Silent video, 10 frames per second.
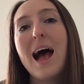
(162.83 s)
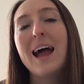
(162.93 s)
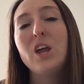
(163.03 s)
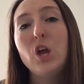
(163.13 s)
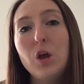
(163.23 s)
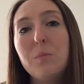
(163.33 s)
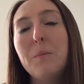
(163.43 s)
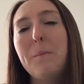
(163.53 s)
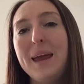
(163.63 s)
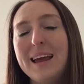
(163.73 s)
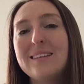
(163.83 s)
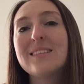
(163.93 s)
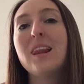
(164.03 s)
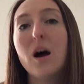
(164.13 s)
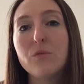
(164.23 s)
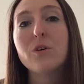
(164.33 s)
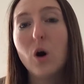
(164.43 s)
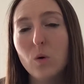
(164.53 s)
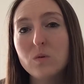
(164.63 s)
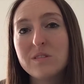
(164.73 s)
And human beings love
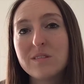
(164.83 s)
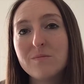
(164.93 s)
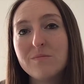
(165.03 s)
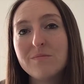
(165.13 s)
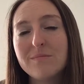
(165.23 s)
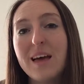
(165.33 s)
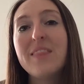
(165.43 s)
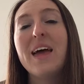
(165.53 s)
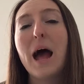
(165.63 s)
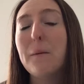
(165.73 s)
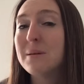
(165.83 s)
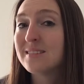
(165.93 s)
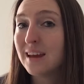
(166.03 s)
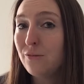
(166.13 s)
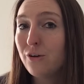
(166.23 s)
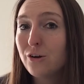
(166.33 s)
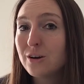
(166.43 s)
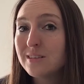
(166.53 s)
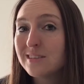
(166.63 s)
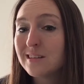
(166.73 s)
goals. They help us stay
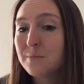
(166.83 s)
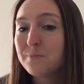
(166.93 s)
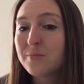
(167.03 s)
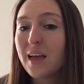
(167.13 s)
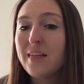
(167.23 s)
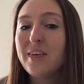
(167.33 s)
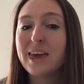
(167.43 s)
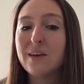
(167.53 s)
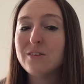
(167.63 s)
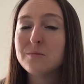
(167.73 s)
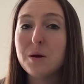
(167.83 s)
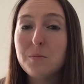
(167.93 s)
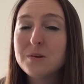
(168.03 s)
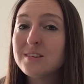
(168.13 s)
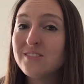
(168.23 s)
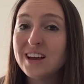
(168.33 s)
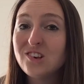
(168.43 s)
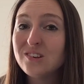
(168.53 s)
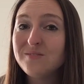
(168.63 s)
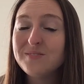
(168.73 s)
focused, they give us
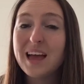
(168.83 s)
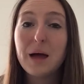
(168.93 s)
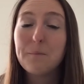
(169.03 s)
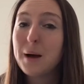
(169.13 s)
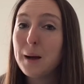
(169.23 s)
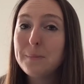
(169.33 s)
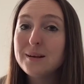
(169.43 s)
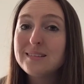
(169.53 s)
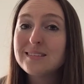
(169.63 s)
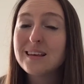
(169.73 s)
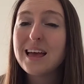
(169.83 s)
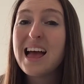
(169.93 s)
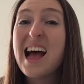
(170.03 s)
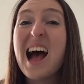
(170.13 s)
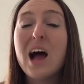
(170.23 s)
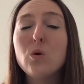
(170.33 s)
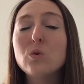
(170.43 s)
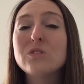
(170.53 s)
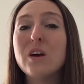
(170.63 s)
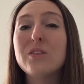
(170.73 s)
motivation and purpose, and
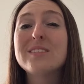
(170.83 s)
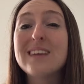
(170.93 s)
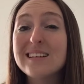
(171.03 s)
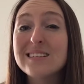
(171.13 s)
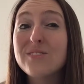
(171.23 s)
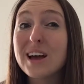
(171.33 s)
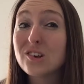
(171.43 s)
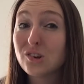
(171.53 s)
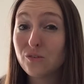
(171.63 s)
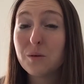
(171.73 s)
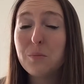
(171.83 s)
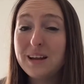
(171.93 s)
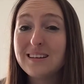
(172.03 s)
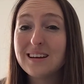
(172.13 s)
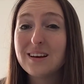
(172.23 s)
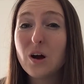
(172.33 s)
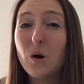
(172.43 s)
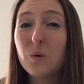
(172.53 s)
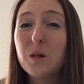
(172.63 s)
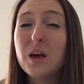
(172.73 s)
also the satisfaction of completing a
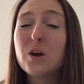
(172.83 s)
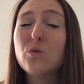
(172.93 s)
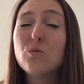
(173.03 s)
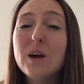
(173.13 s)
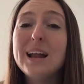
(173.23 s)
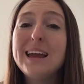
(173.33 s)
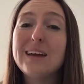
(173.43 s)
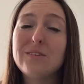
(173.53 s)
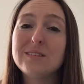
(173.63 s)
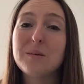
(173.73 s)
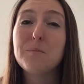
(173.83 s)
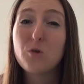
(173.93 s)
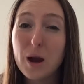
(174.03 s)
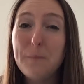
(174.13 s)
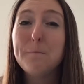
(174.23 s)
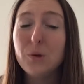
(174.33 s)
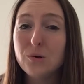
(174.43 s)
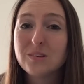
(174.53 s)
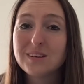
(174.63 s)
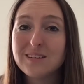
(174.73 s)
goal can really give us a great
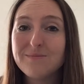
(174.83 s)
boost.